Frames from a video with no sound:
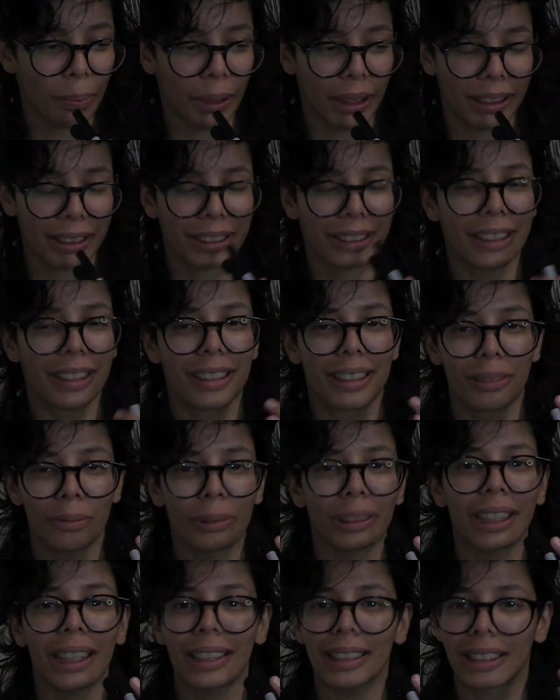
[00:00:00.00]
But
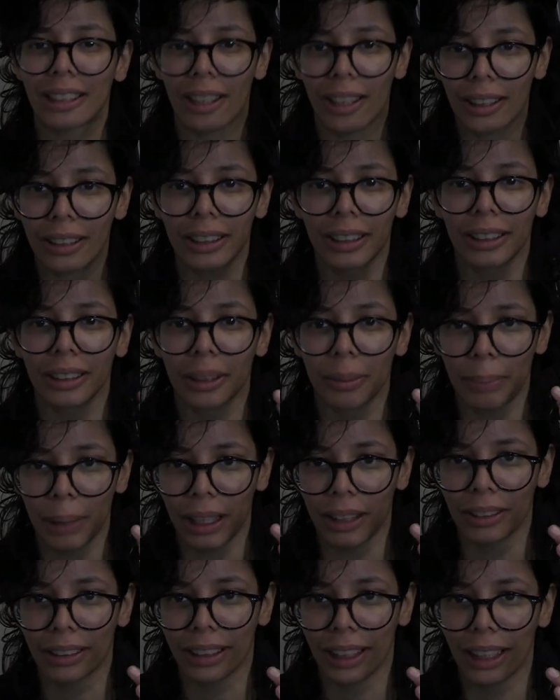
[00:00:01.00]
we're not talking
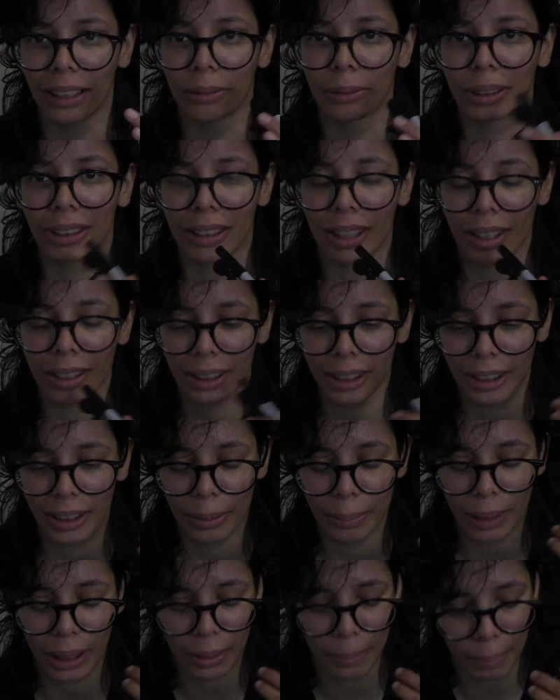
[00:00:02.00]
about that. We're talking
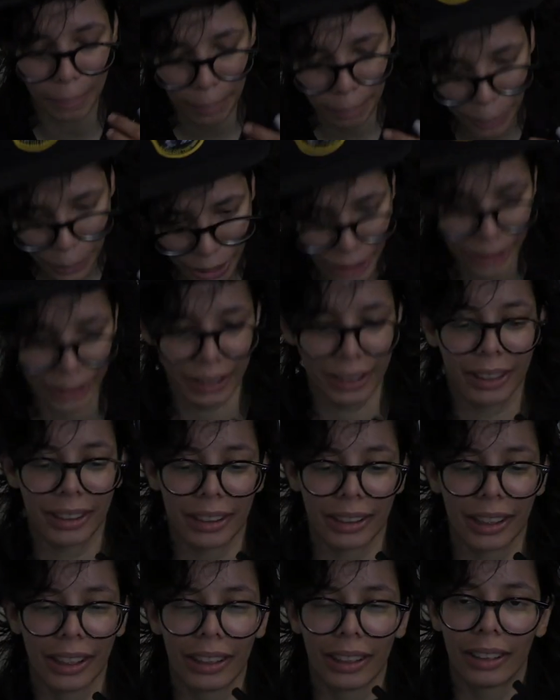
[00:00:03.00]
about
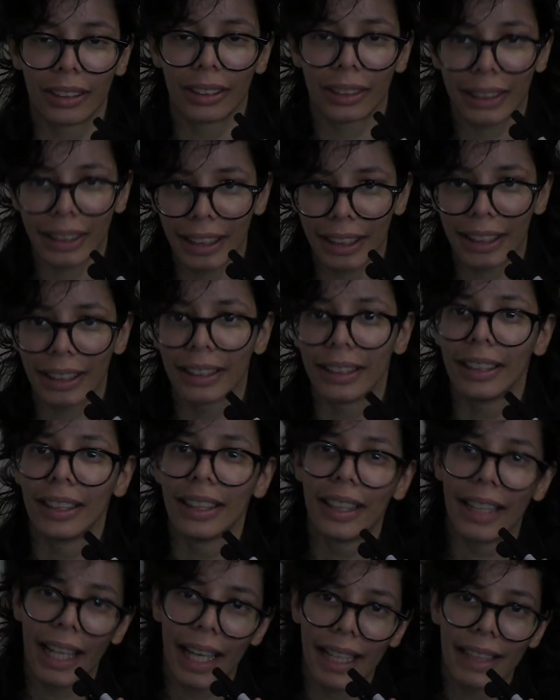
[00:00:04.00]
books, okay?
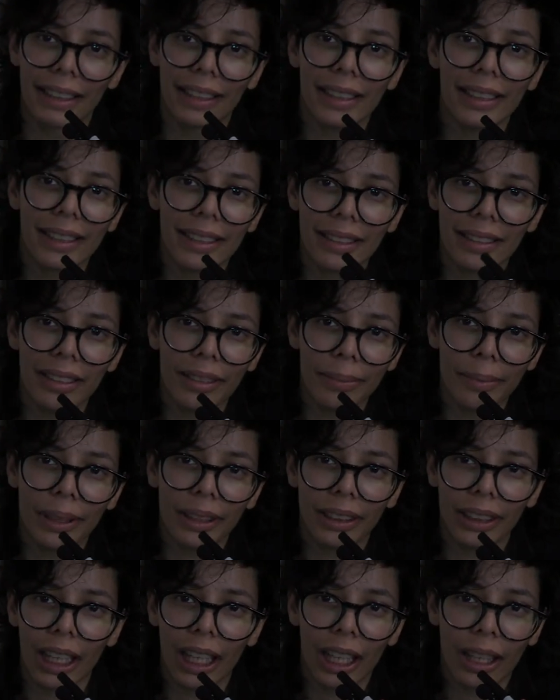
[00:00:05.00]
And this is the
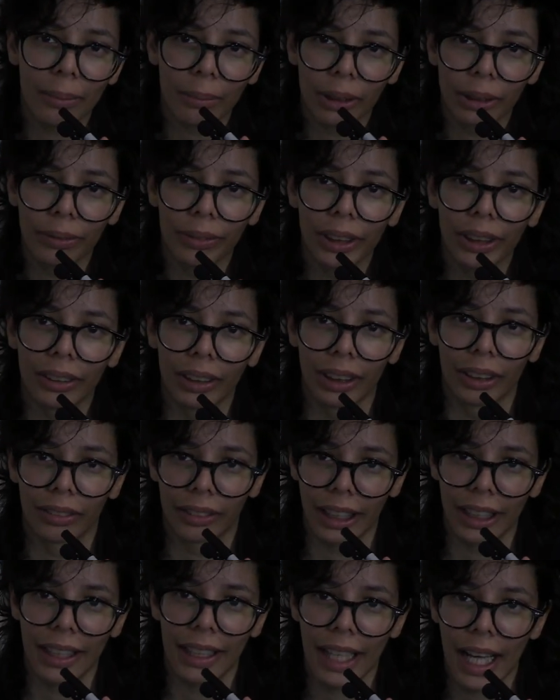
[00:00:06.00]
book that I'm reviewing
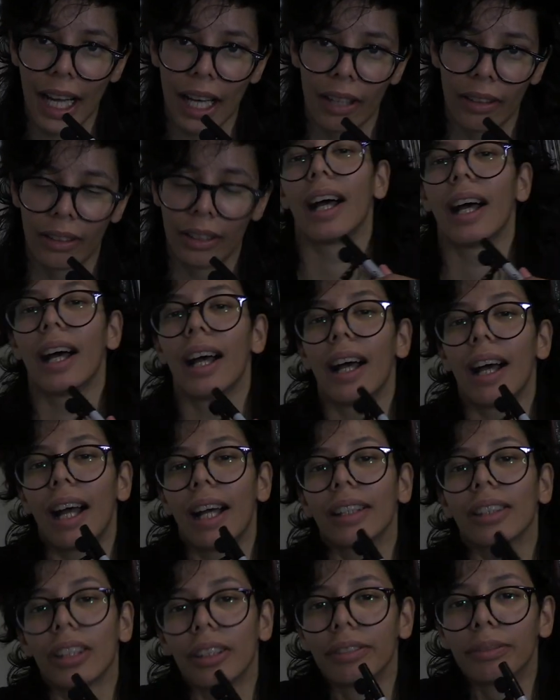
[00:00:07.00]
right now.
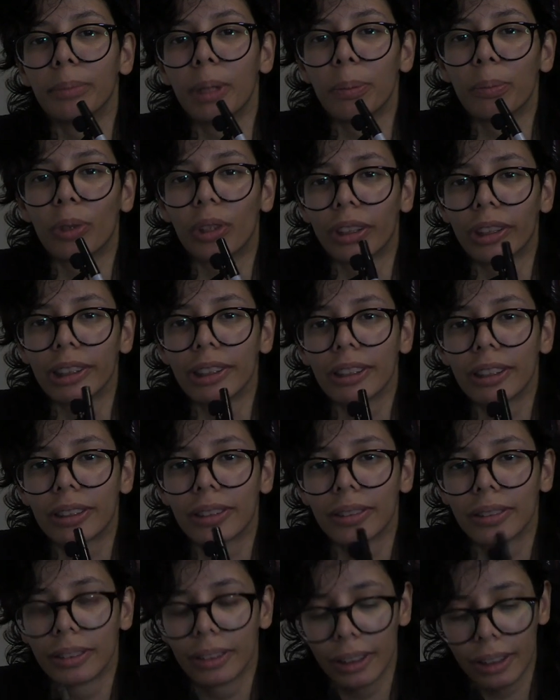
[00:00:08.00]
I love memoirs,
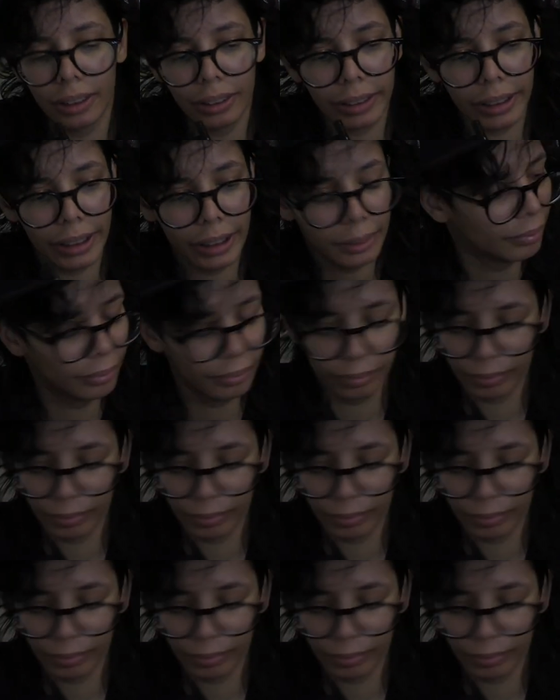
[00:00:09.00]
okay?